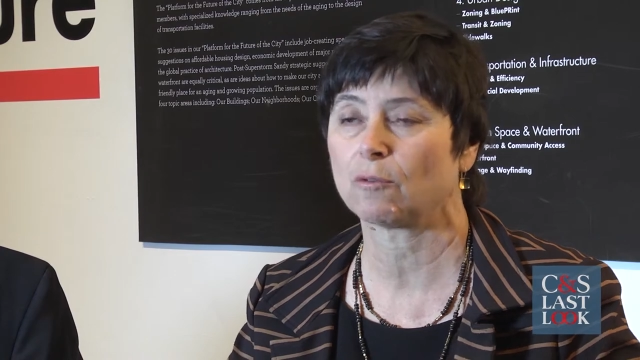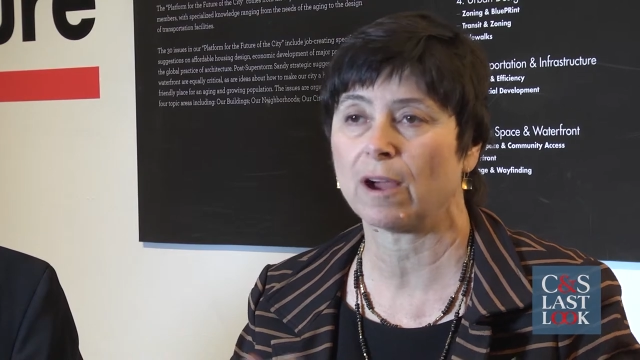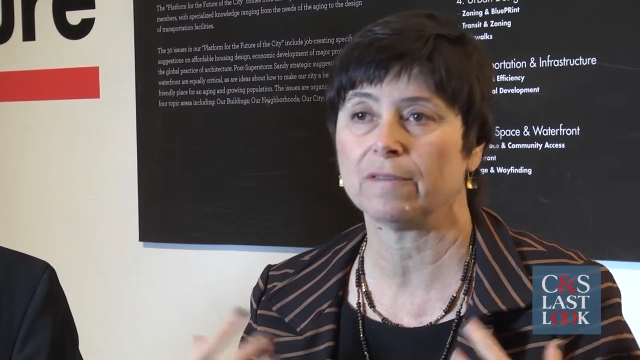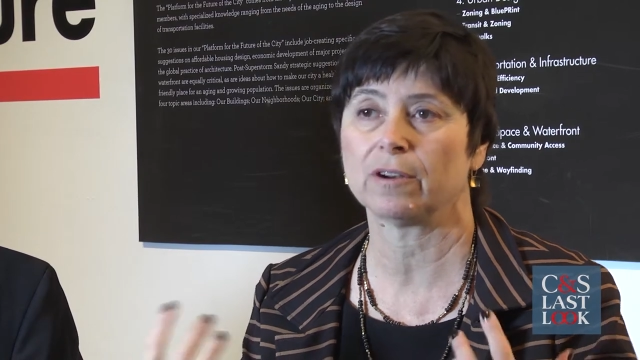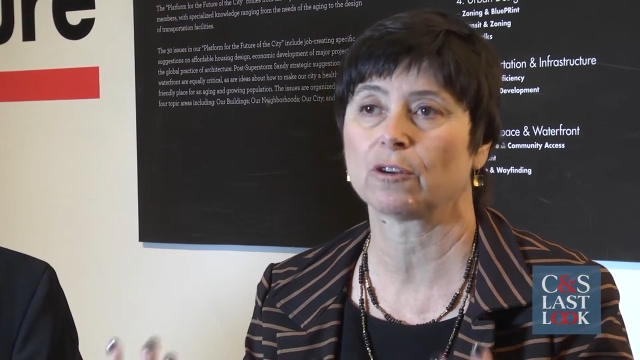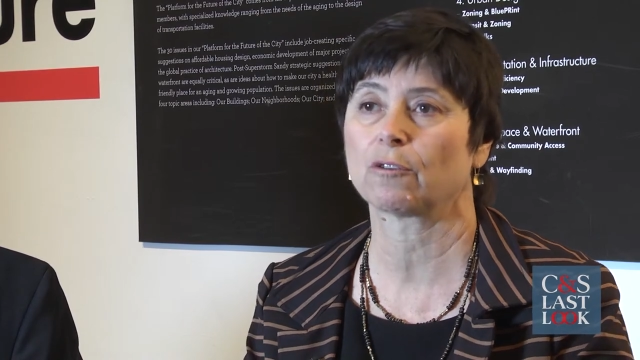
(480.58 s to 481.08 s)

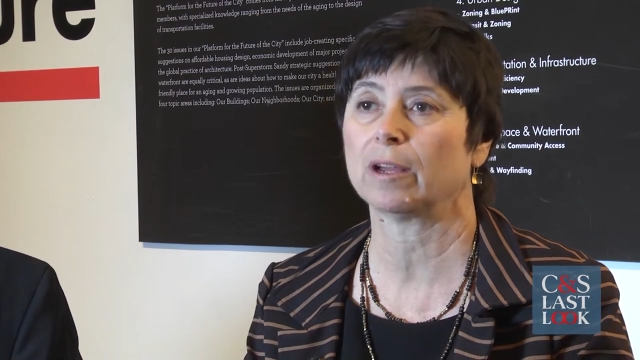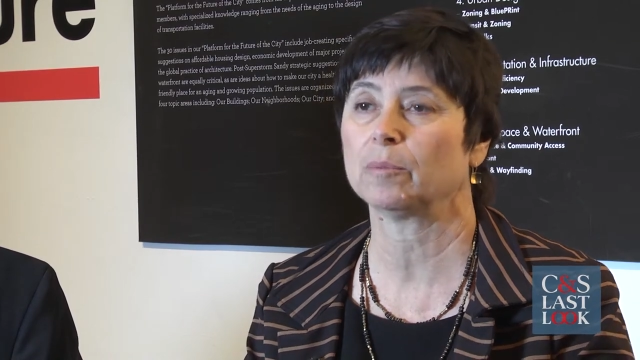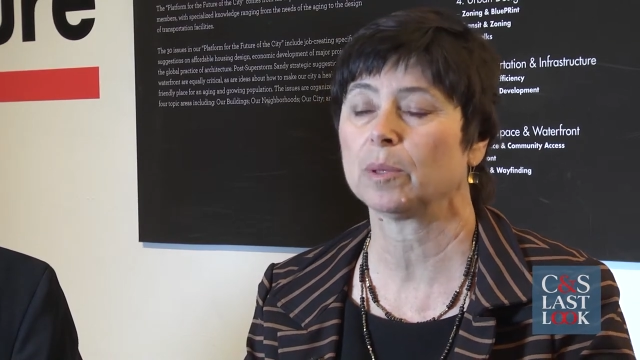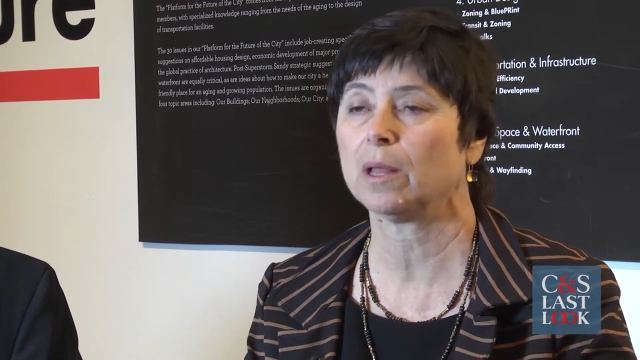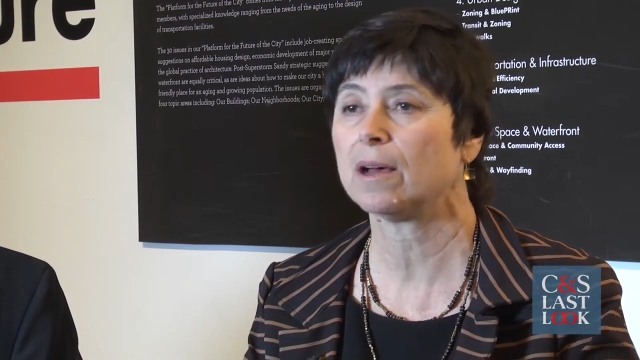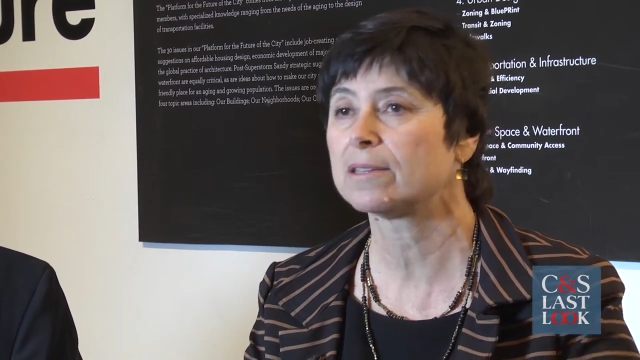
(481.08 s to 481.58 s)
arrive at a great
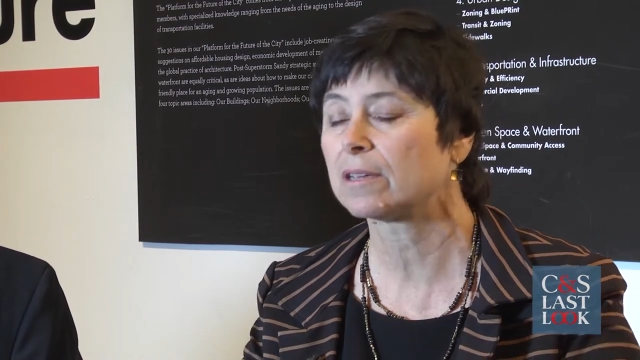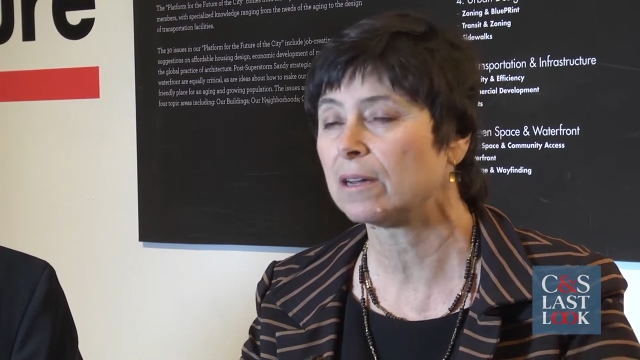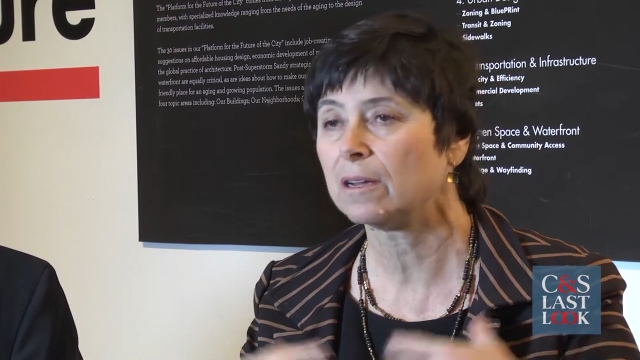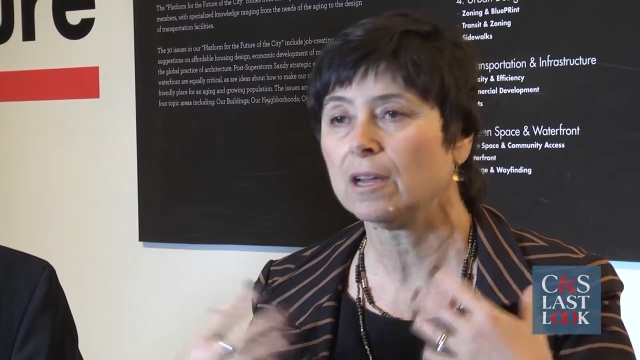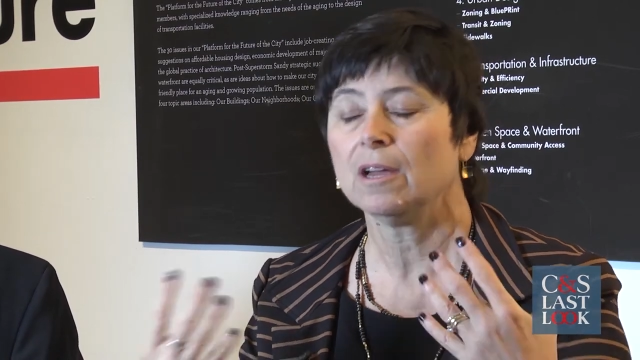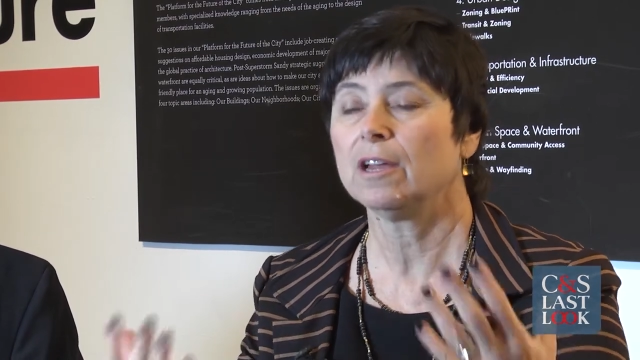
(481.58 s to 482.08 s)

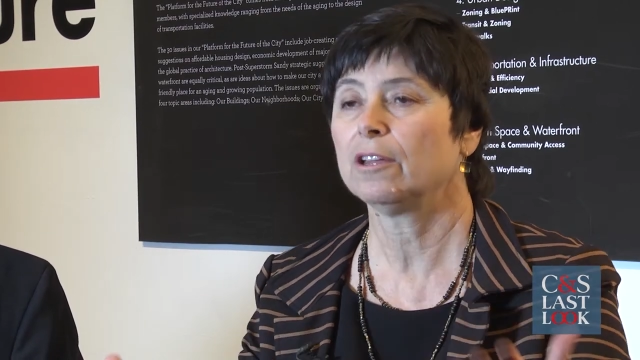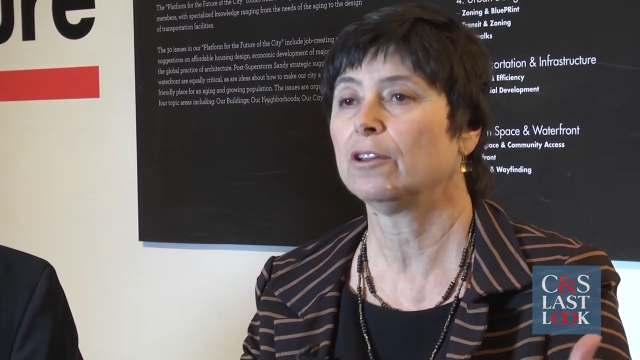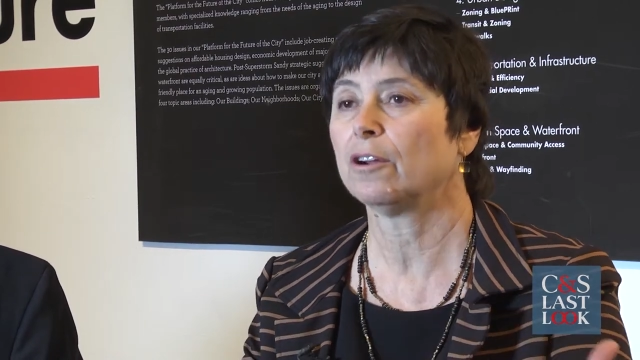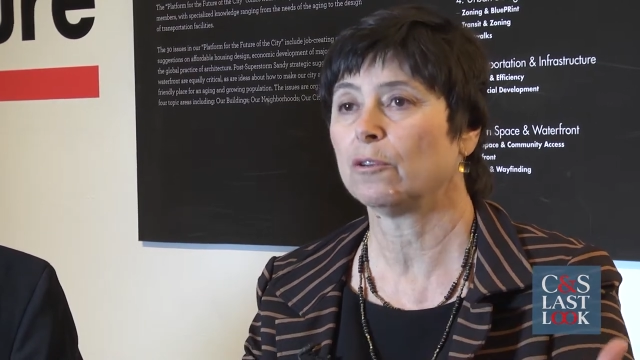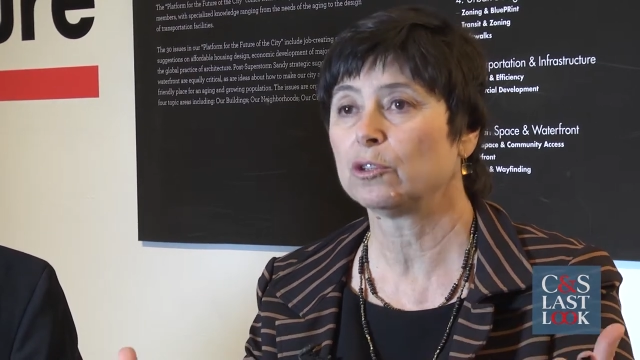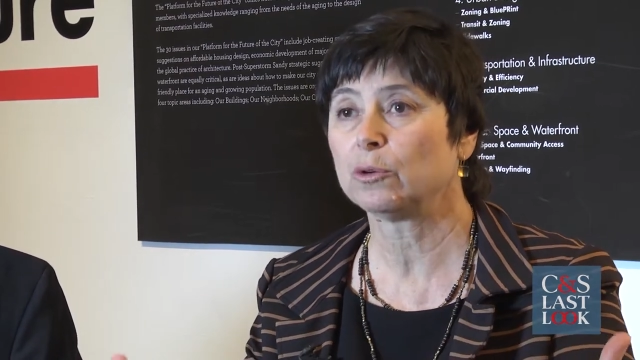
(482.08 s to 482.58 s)
plaza, you know,